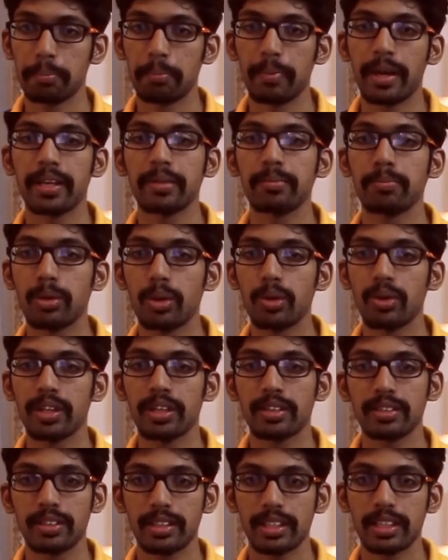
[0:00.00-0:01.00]

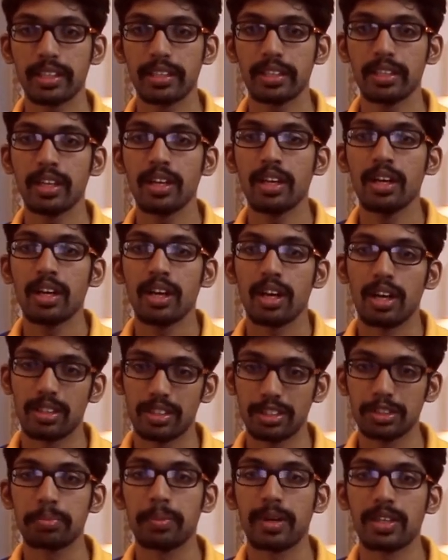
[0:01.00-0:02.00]
mind-blowing 3D on a
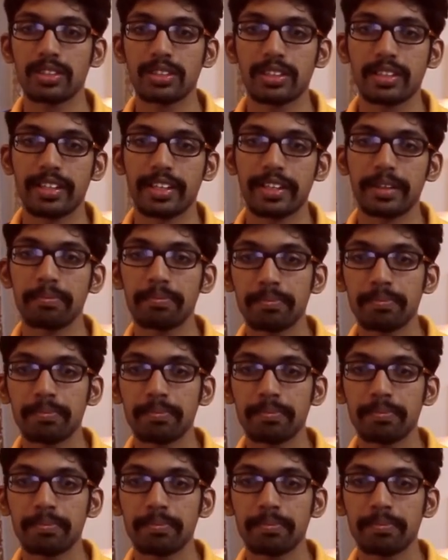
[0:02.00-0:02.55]
small screen.